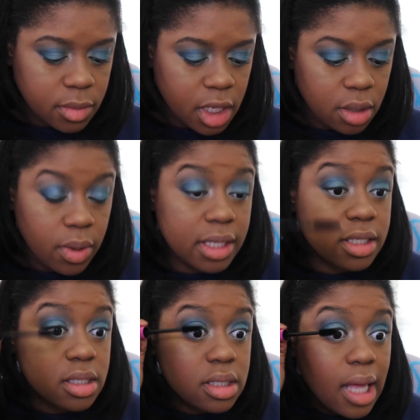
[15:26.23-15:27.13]
Anyway,
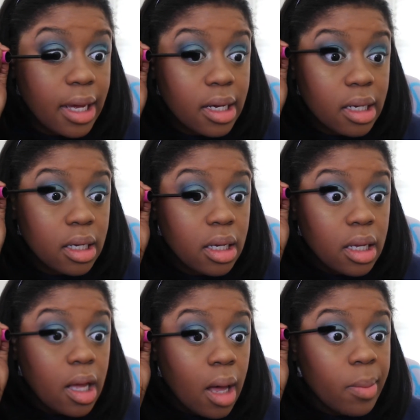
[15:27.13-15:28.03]
this is like
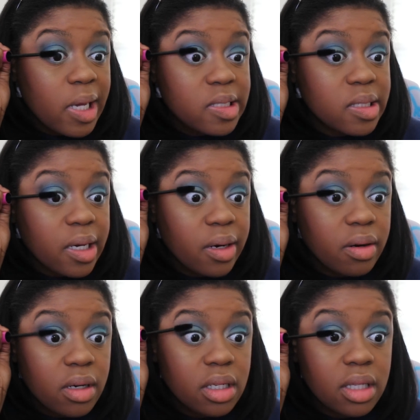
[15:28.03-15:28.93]
a
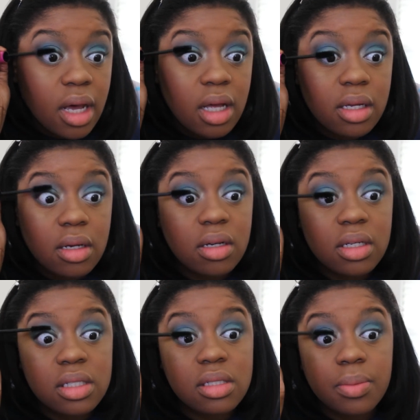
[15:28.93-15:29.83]
mascara that
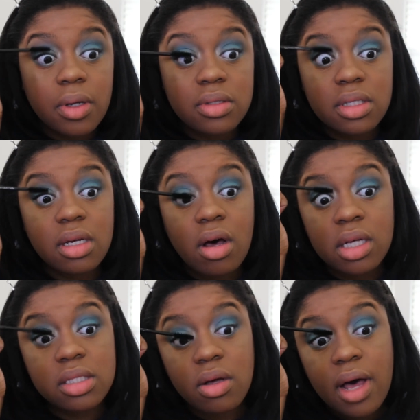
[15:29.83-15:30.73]
is supposed to
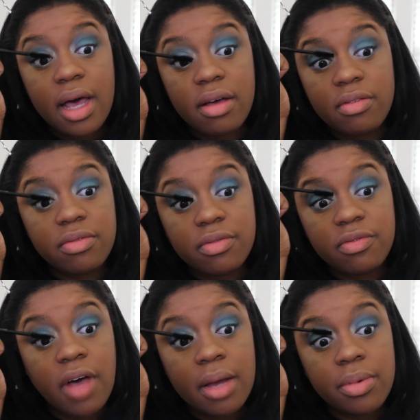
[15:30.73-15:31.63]
also have
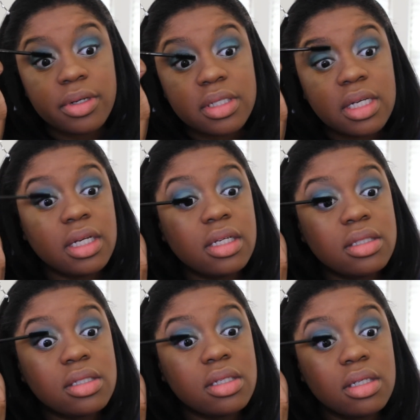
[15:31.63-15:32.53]
fibers in
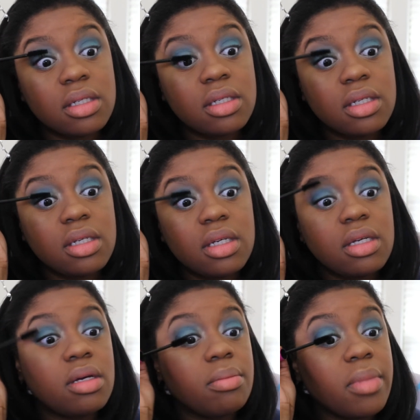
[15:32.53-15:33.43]
it to
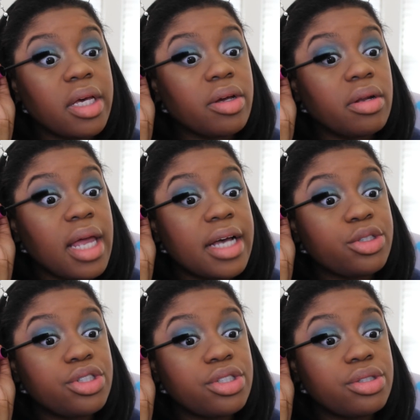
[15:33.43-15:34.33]
make your
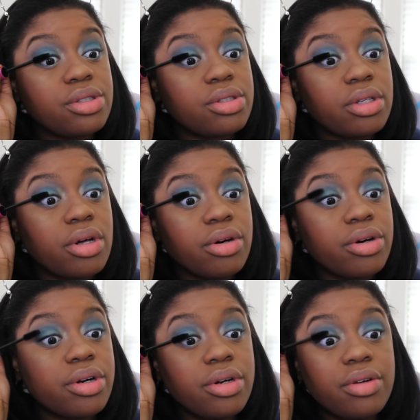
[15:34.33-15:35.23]
lashes
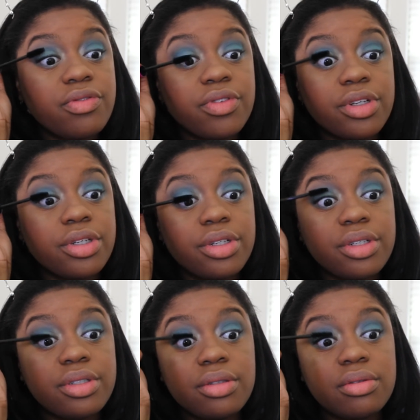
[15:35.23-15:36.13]
longer,
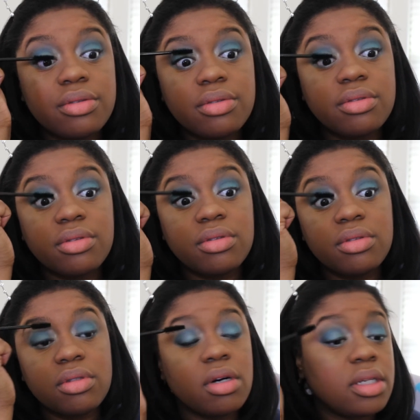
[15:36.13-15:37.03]
fuller,
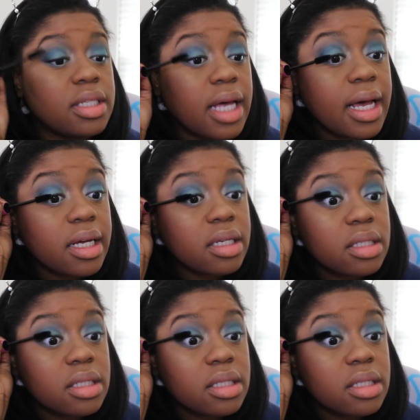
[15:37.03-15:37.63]
all of that.